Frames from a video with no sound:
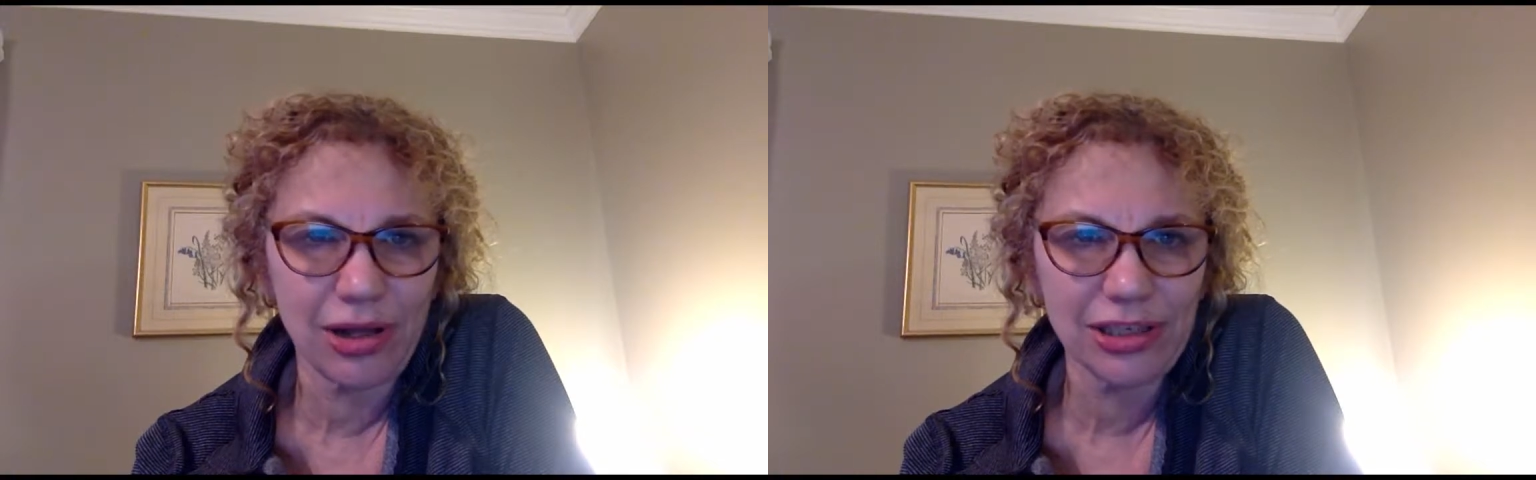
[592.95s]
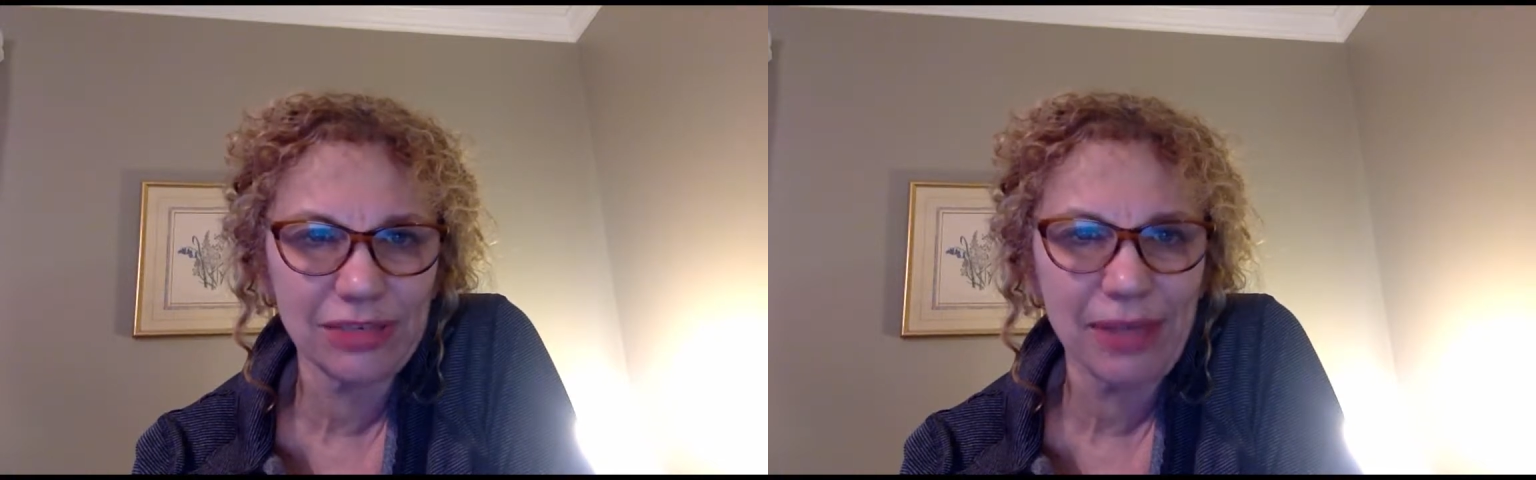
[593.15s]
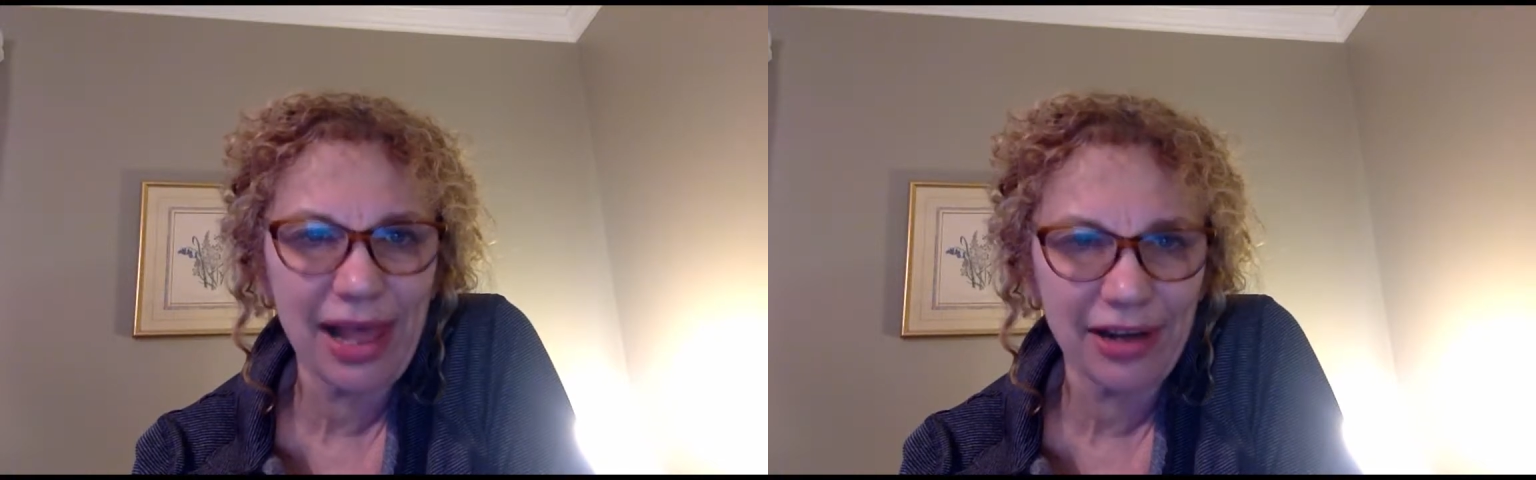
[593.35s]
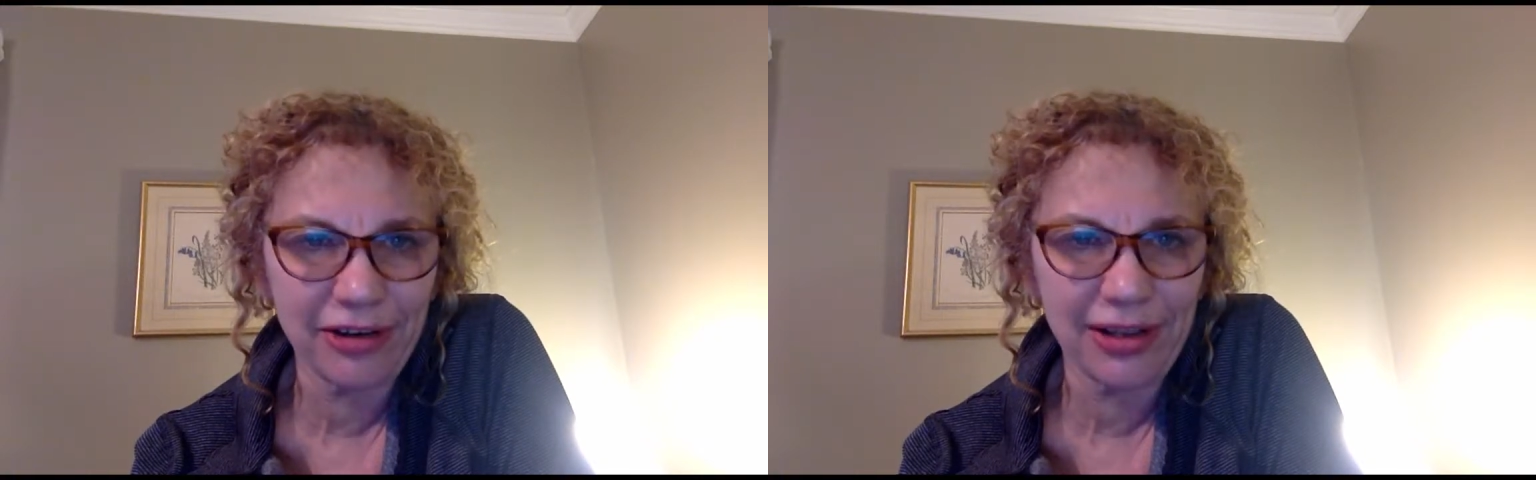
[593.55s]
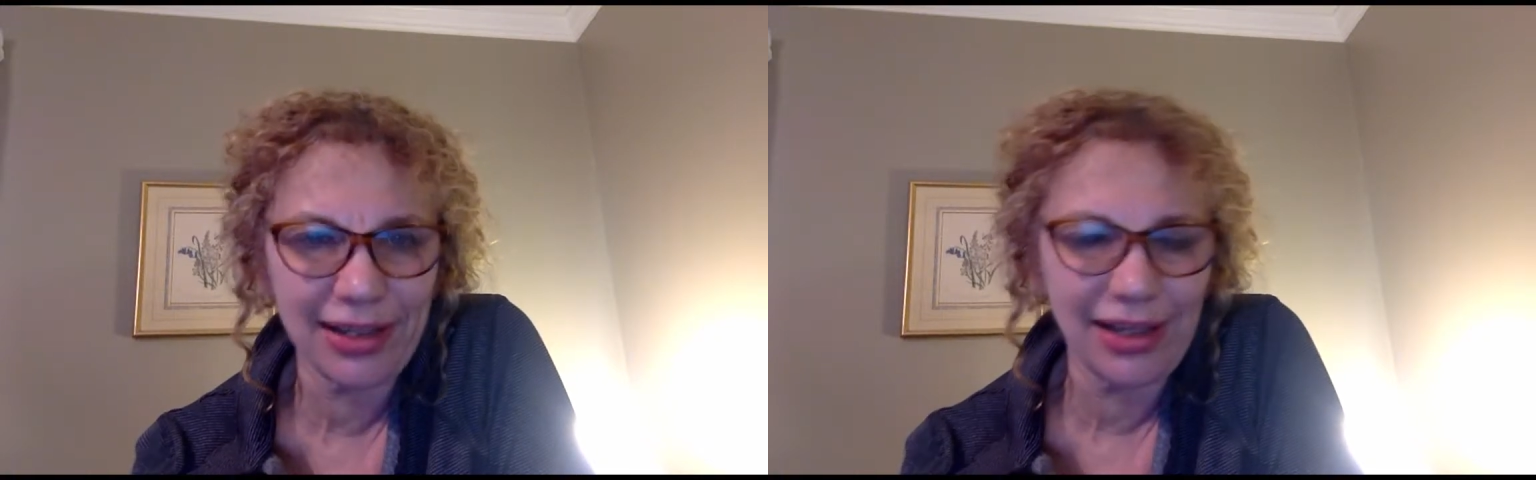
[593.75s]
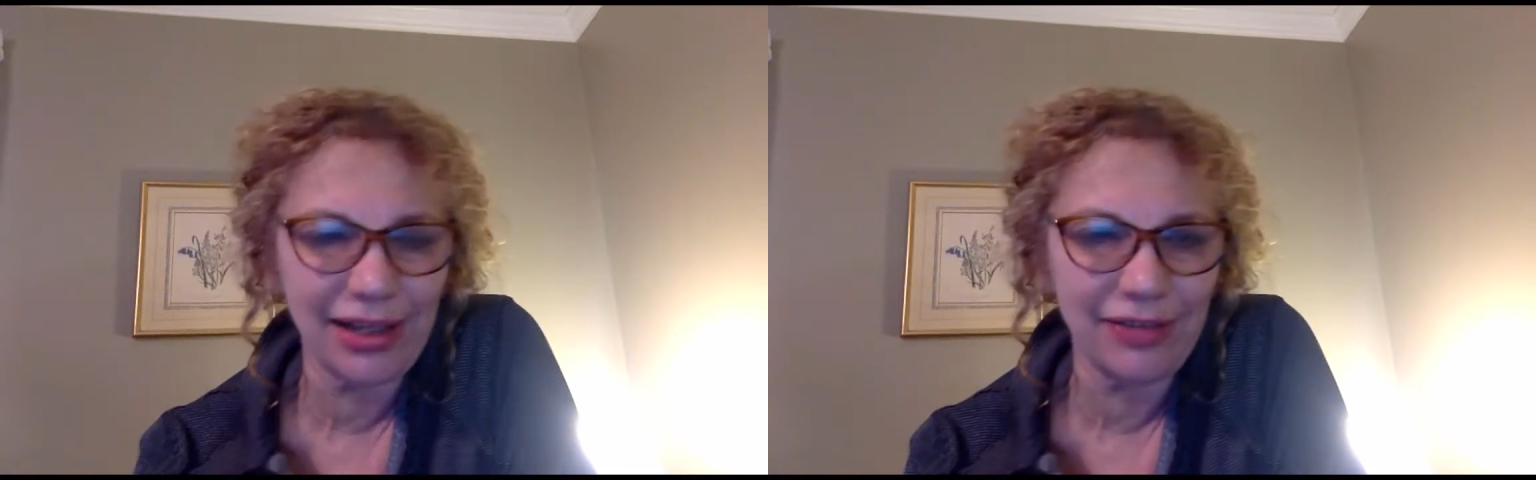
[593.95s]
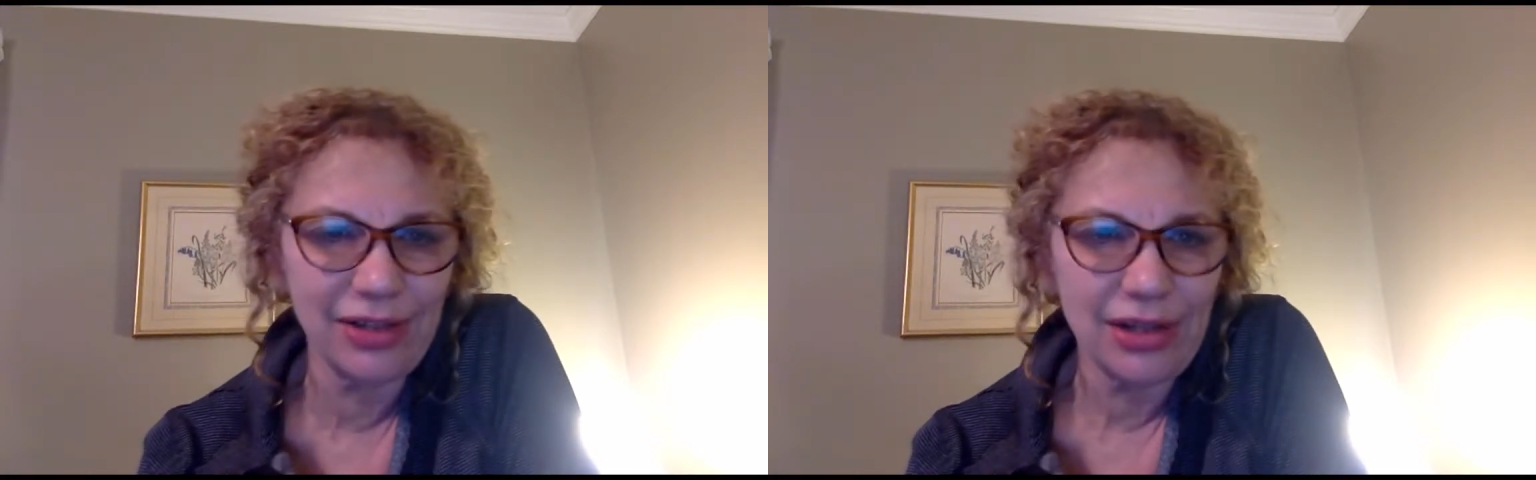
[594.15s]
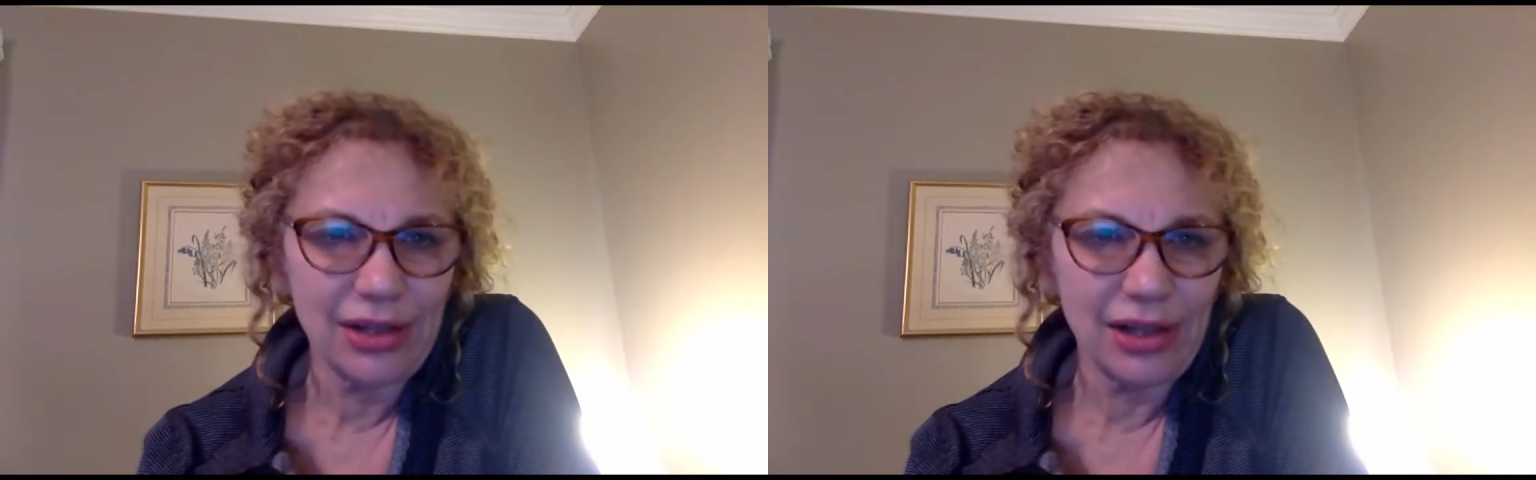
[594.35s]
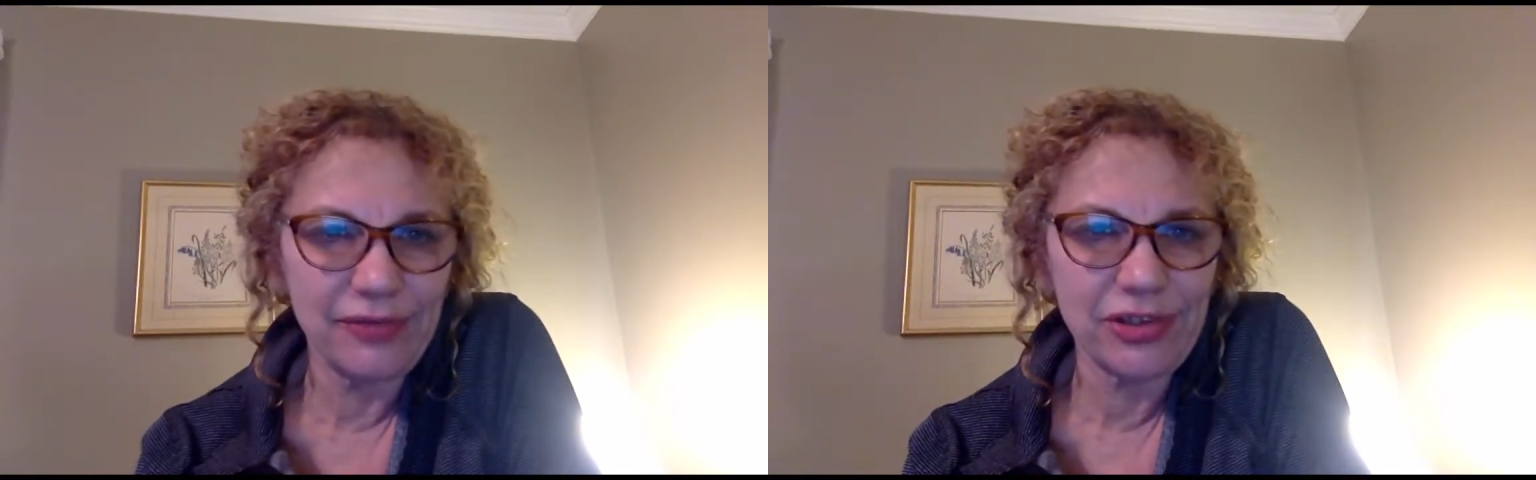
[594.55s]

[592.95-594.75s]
smattering of